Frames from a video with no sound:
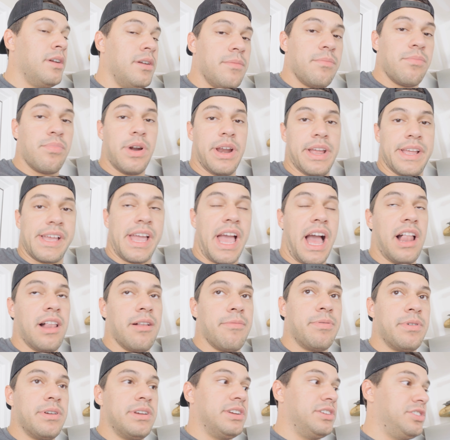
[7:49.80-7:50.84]
brake
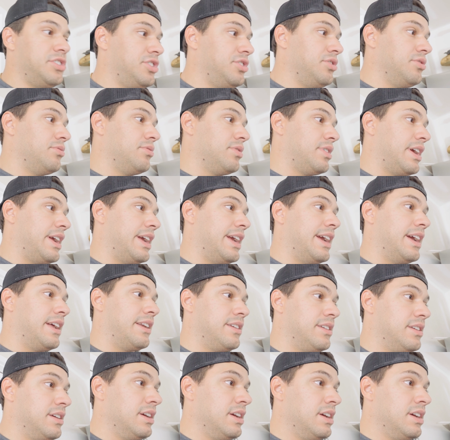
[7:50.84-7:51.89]
caliper issue
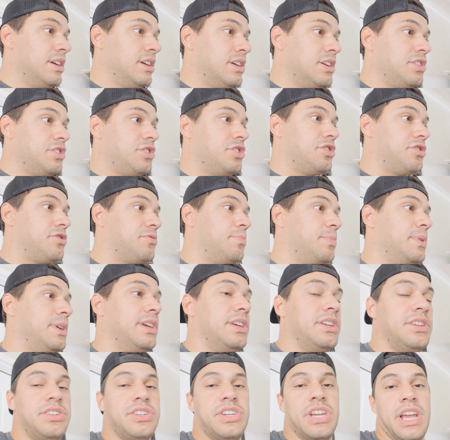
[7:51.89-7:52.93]
and just
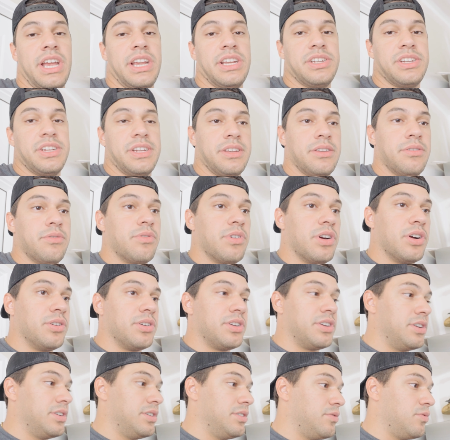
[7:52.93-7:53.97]
me changing the
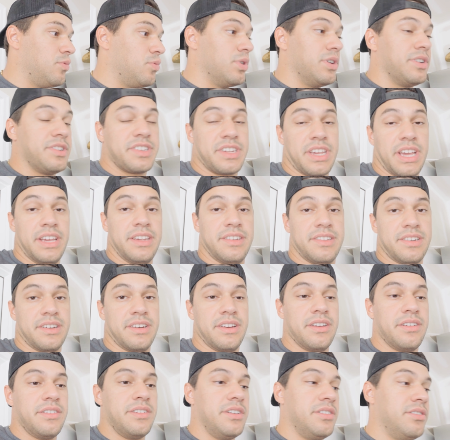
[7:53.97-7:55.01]
rotor. Worst case
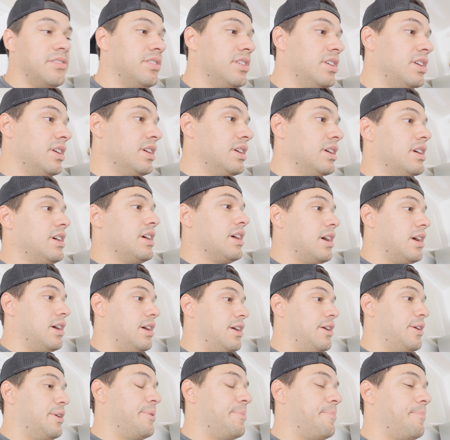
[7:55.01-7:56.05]
scenario.
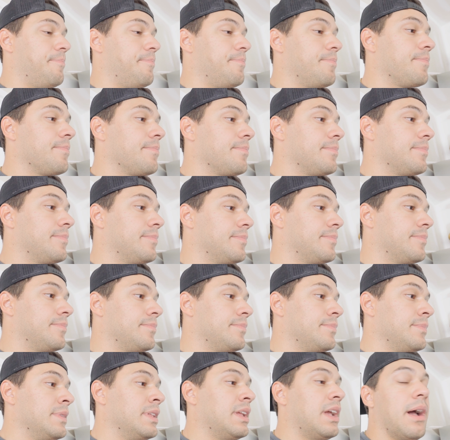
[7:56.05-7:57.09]
I'm
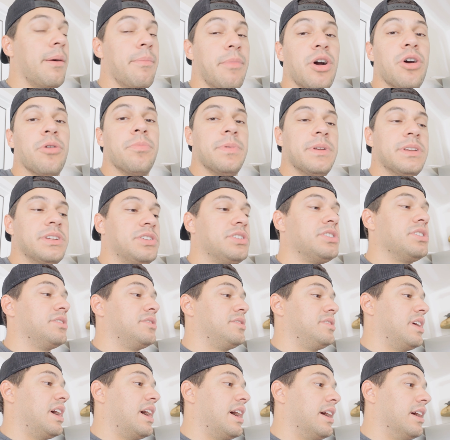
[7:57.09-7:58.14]
hoping it's
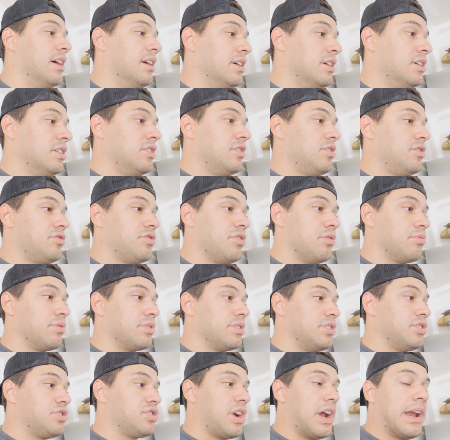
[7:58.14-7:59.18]
just that. So we're
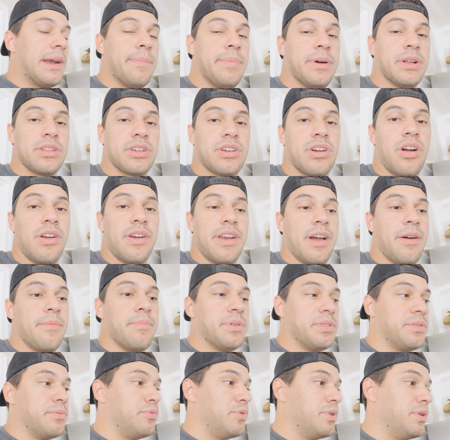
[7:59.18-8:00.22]
gonna try to put the car down,
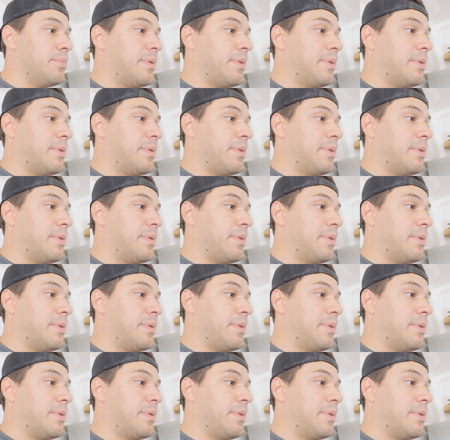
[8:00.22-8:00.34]
put the wheel